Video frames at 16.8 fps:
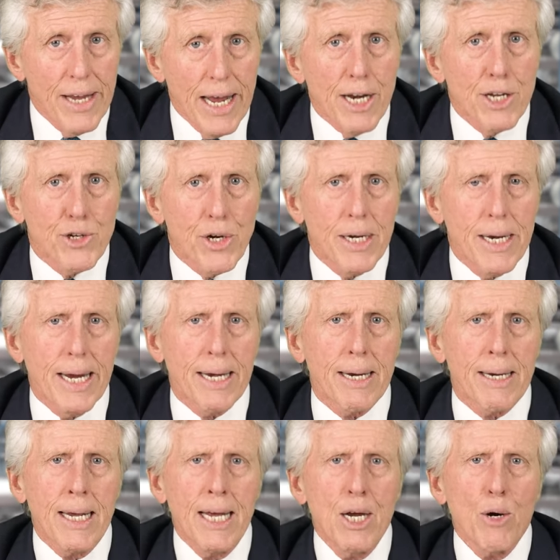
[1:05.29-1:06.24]
the energy
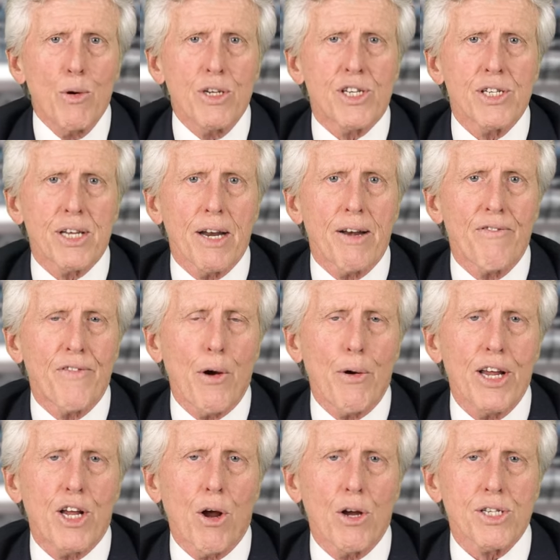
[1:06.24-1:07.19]
needed, which is
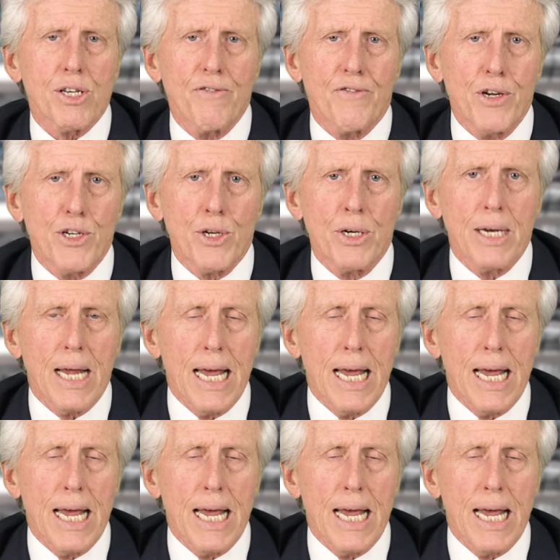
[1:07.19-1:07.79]
very cost efficient